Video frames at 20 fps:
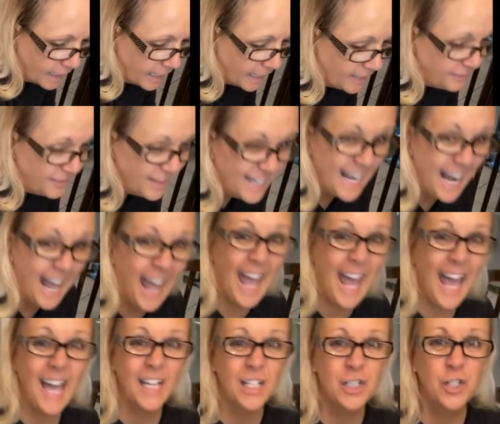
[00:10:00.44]
and then
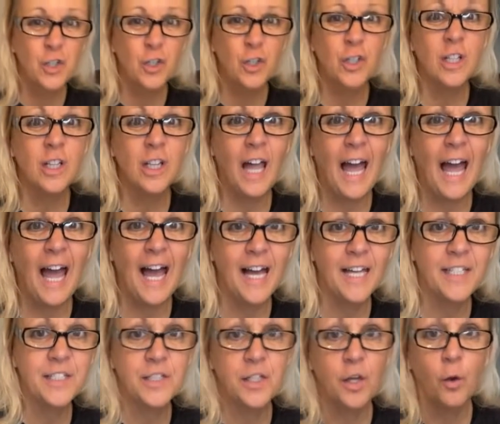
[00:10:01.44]
add your
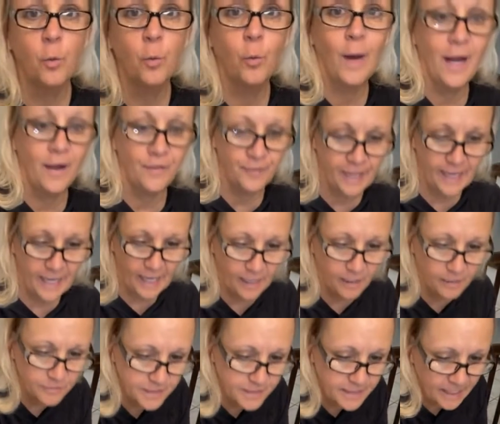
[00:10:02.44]
glass around the
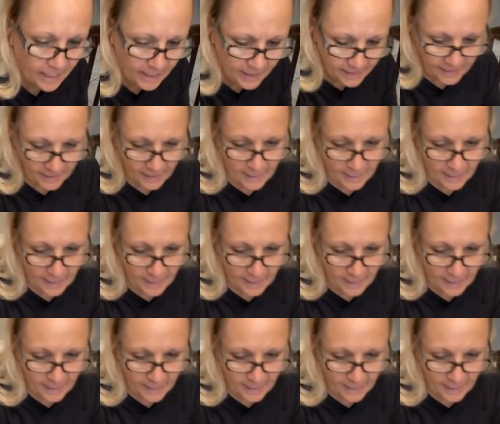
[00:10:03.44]
outside